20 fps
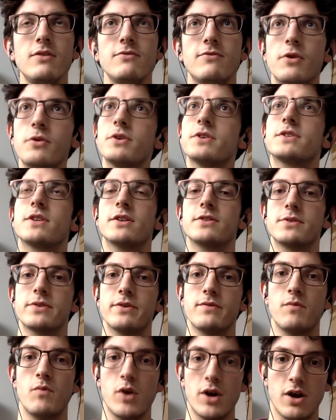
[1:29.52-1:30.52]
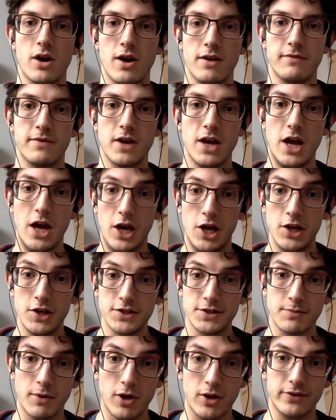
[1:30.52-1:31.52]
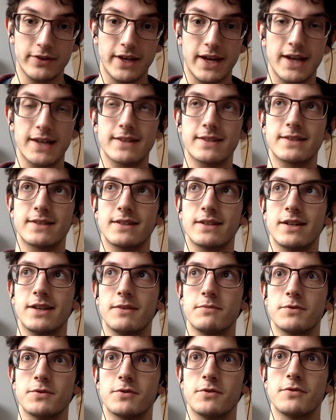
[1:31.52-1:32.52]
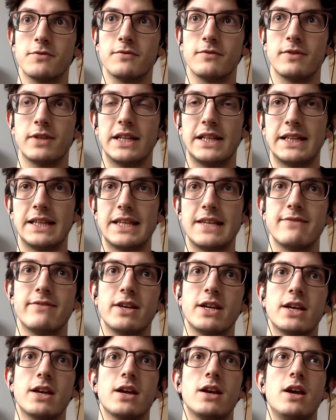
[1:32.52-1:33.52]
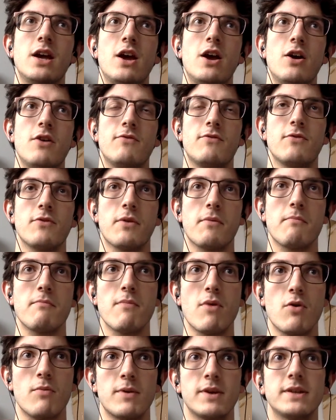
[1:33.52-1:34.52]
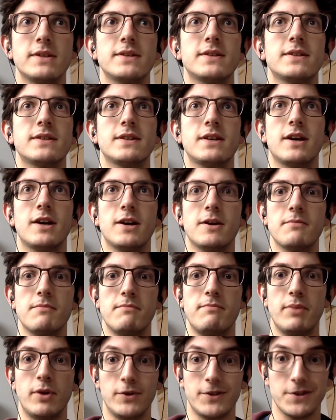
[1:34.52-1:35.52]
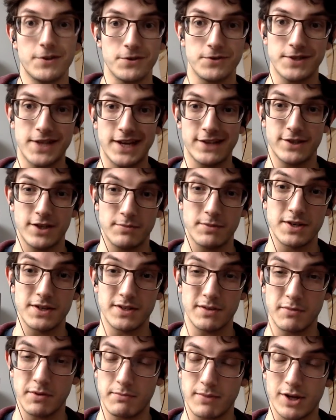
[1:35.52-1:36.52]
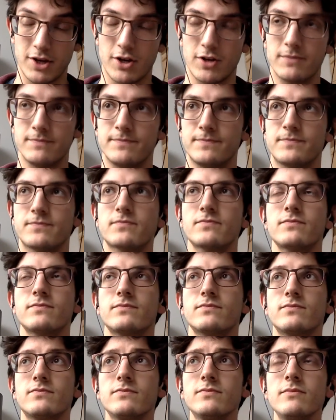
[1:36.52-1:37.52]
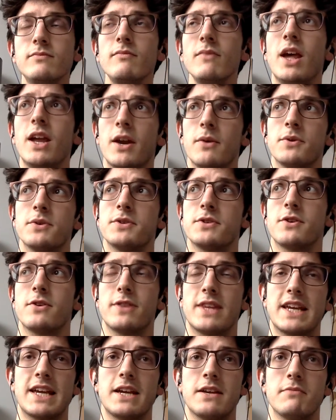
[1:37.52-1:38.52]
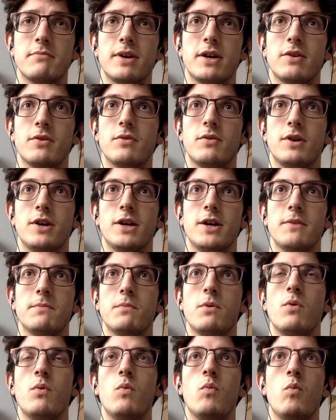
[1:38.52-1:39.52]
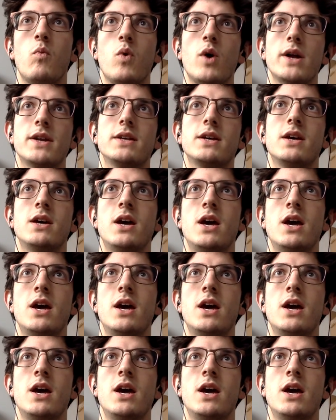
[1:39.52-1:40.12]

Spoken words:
focused on sort of one-off small tasks, sort of leaving for the moment, building those tasks up into something bigger. And I want to start thinking about what